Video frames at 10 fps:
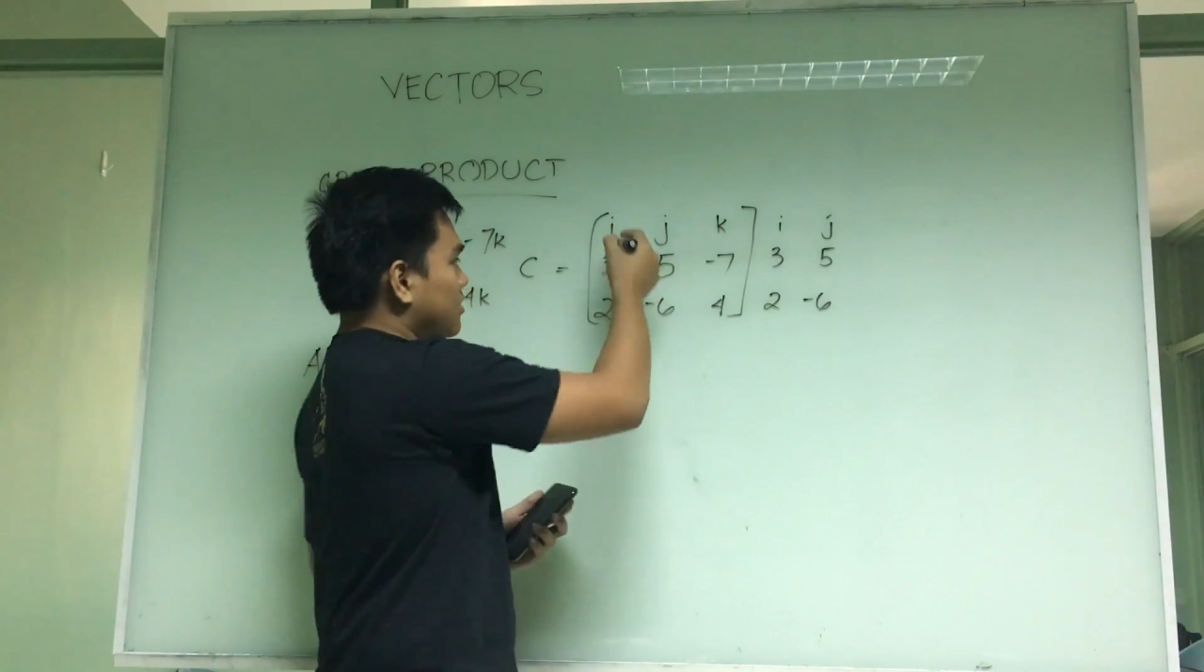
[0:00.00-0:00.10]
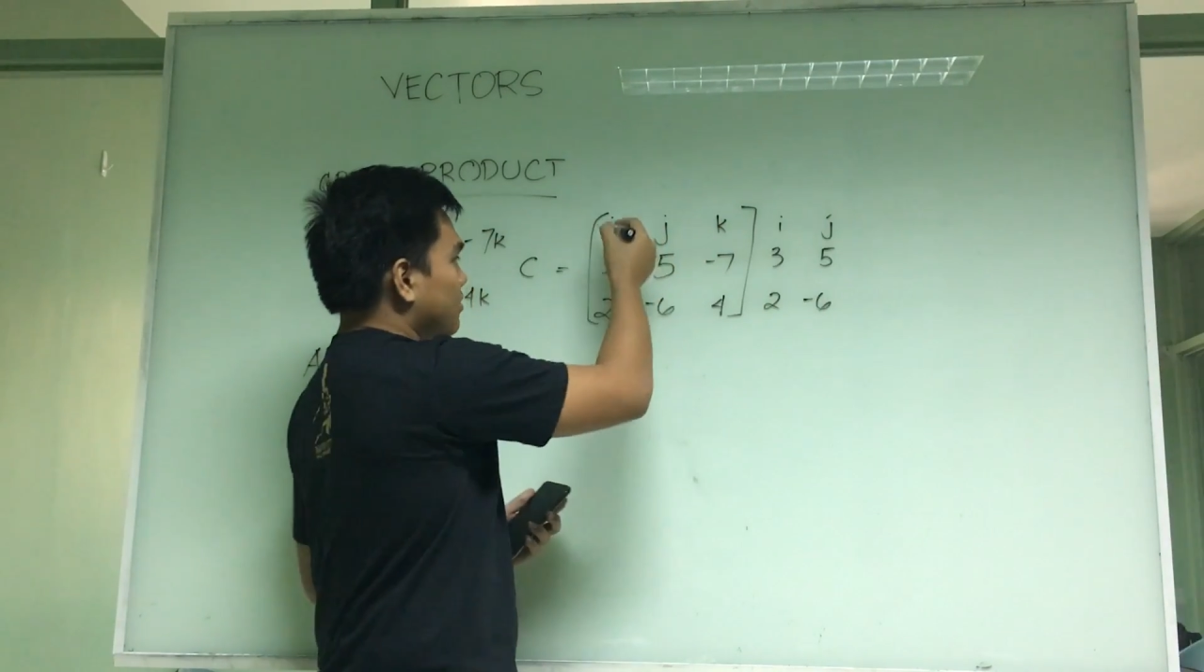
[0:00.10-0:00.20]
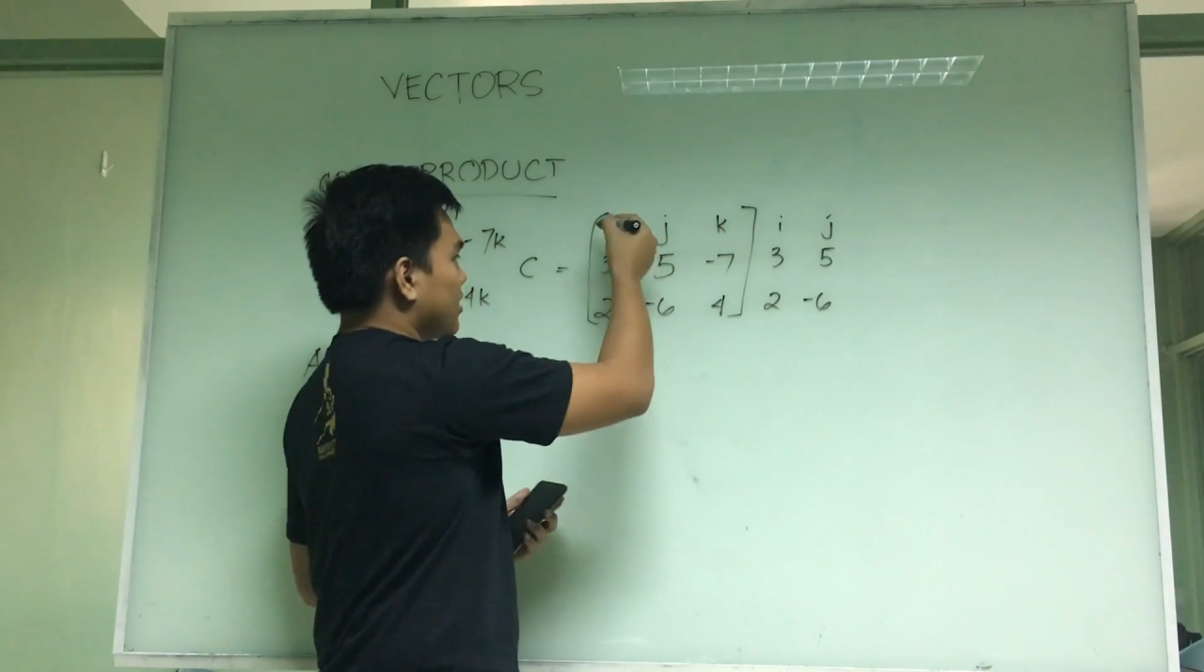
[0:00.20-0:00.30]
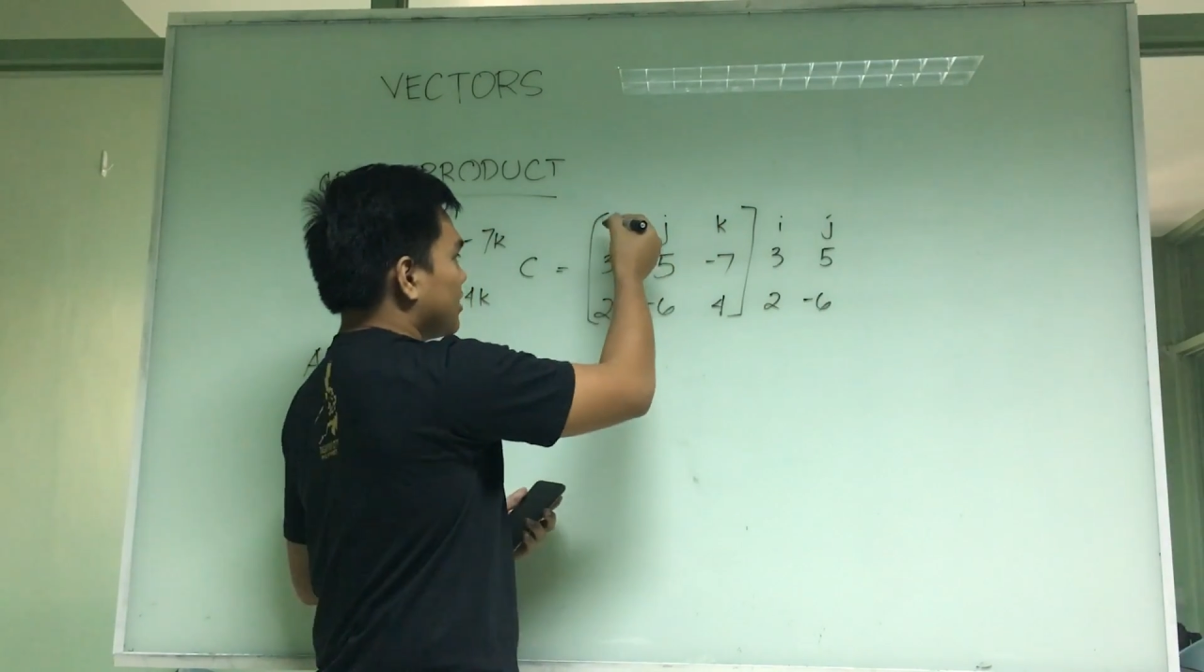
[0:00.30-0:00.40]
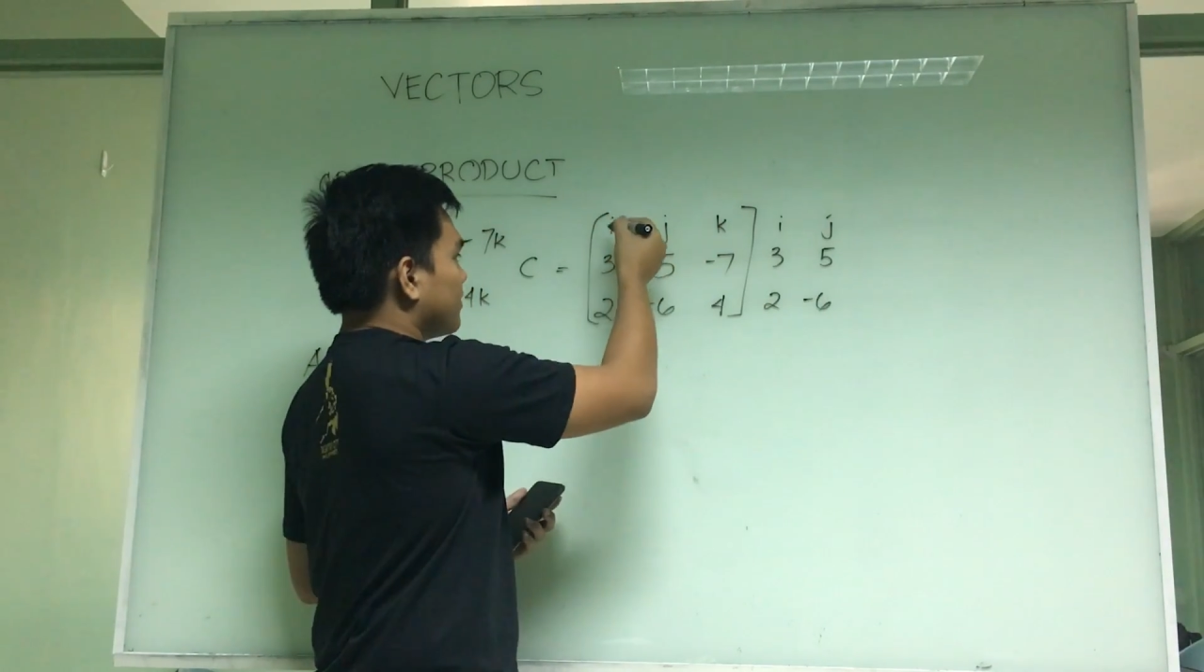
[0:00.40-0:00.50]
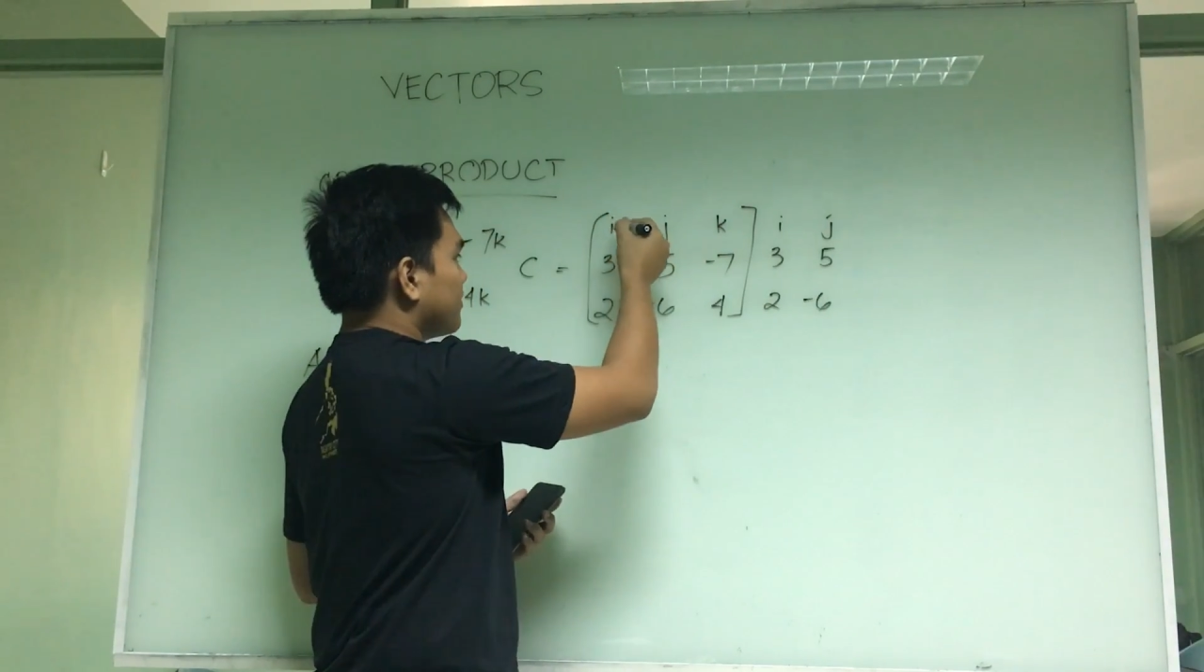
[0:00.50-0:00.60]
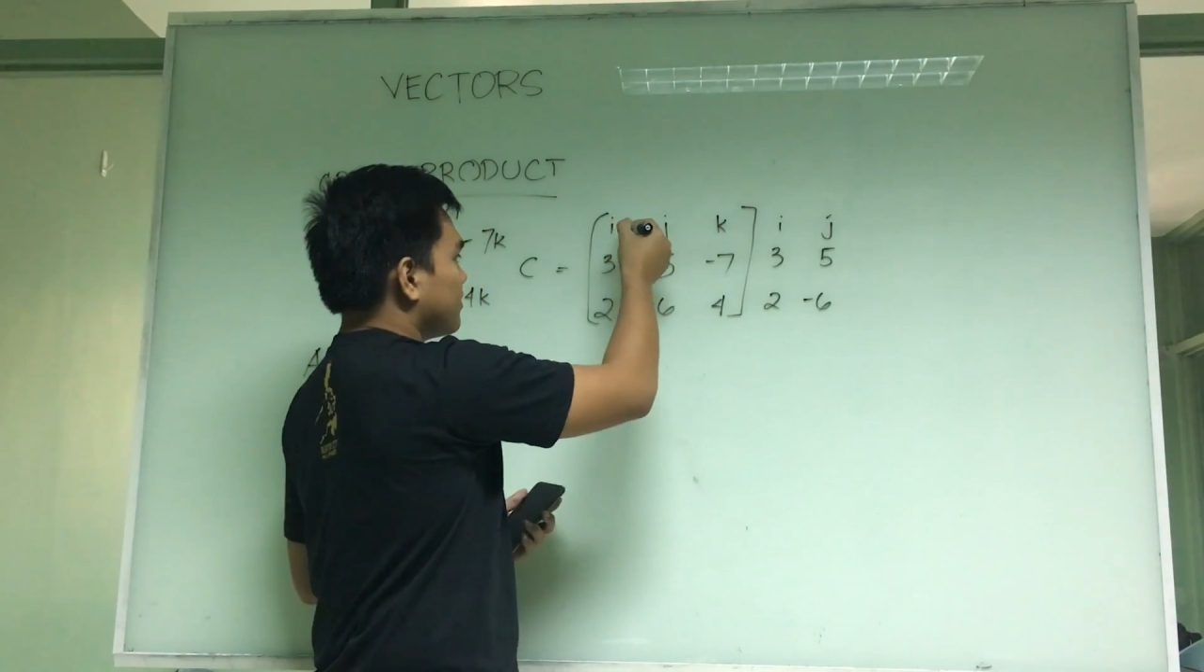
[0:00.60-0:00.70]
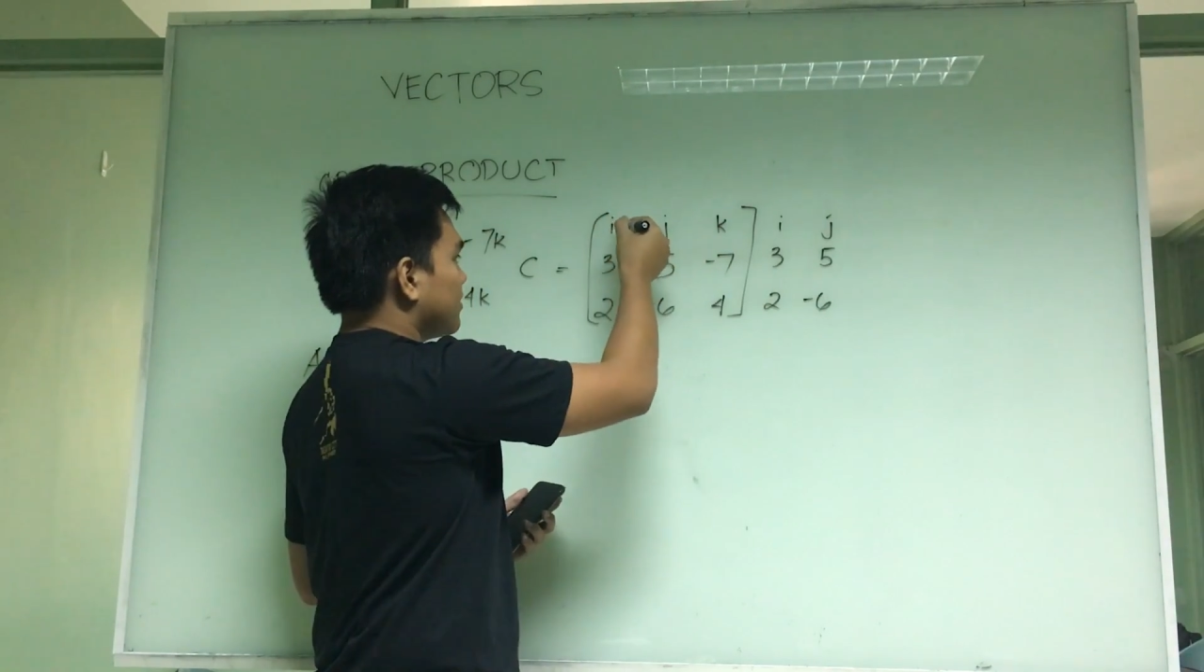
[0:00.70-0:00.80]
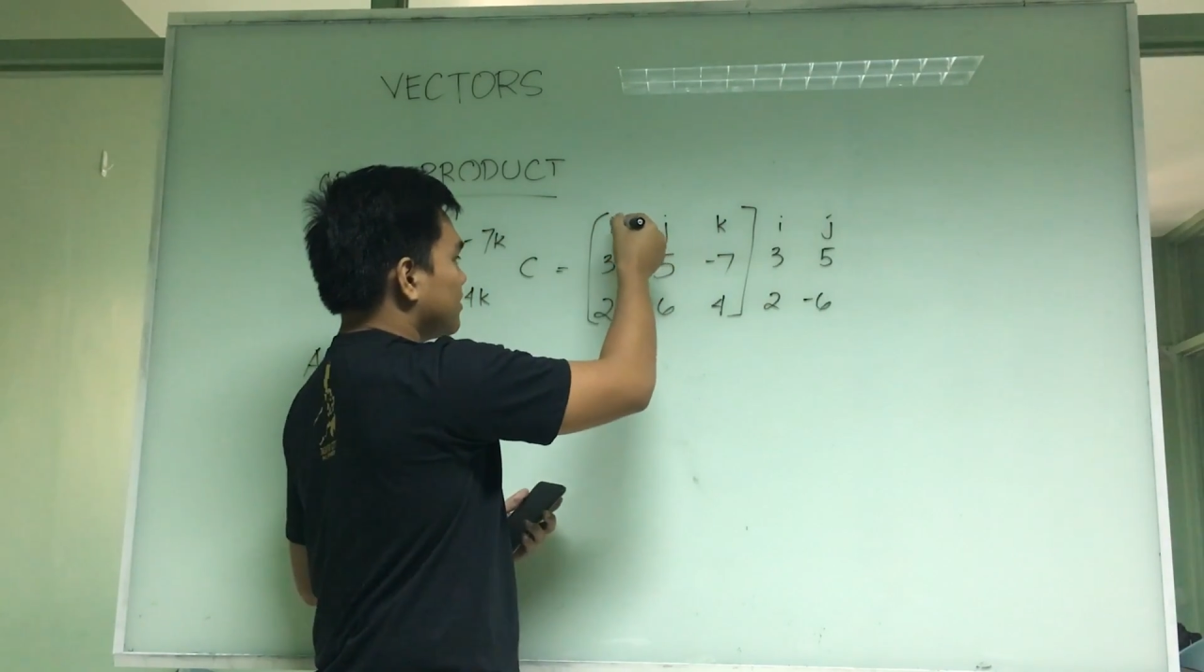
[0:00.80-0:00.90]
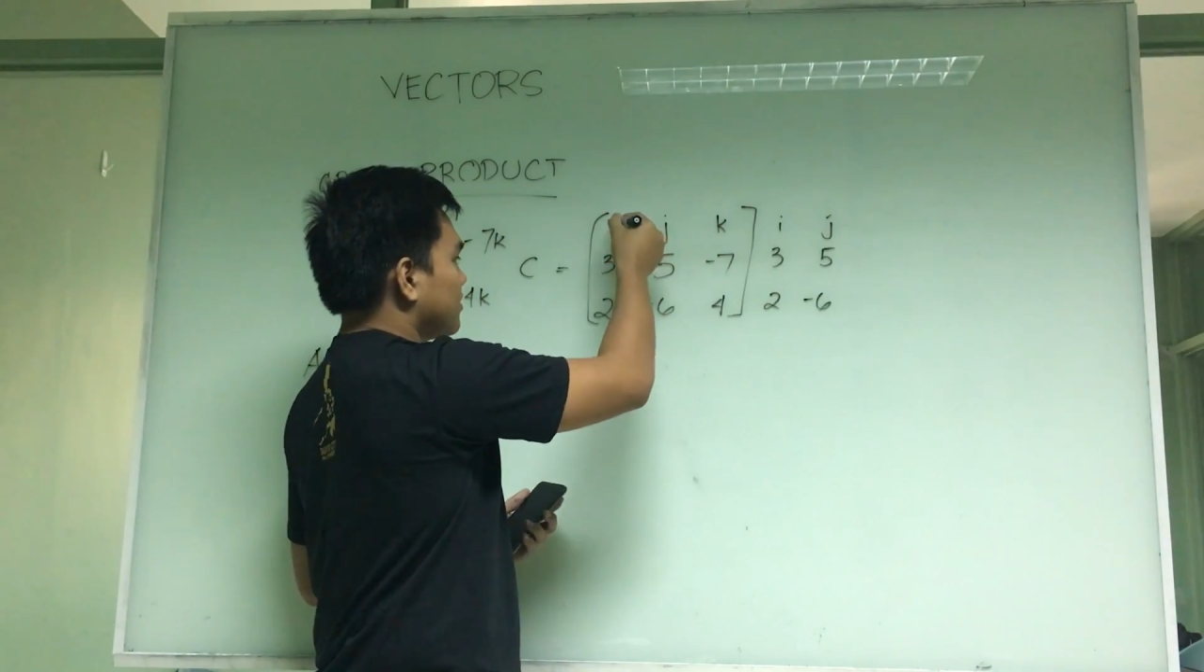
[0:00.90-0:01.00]
So we'll
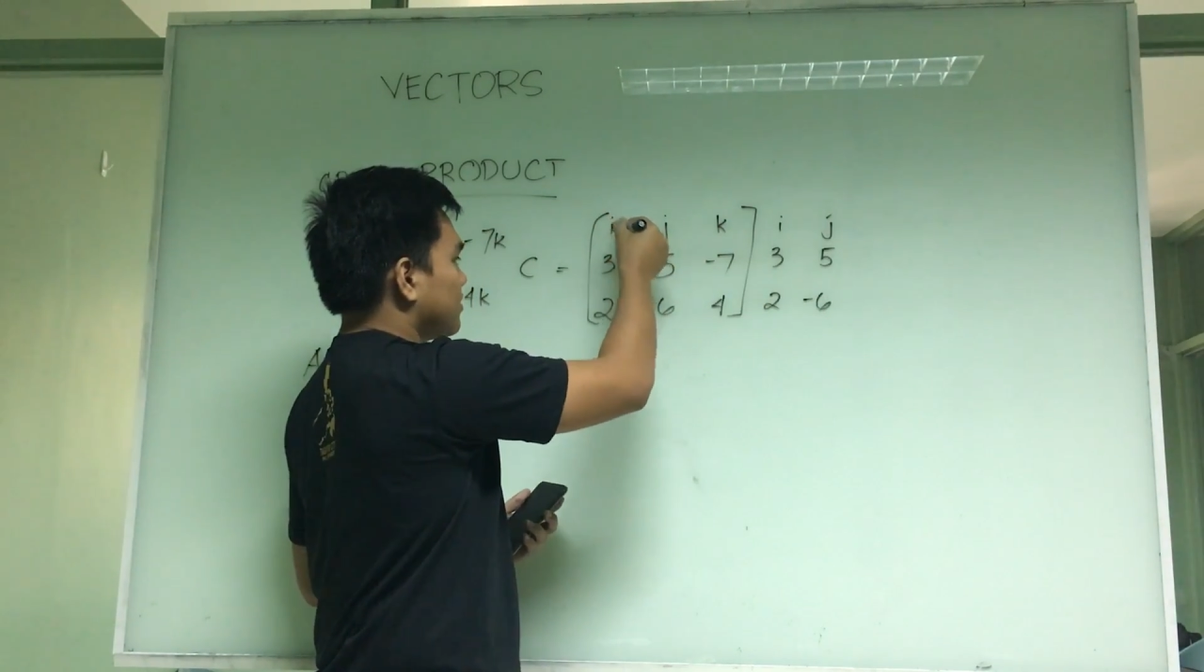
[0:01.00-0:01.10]
have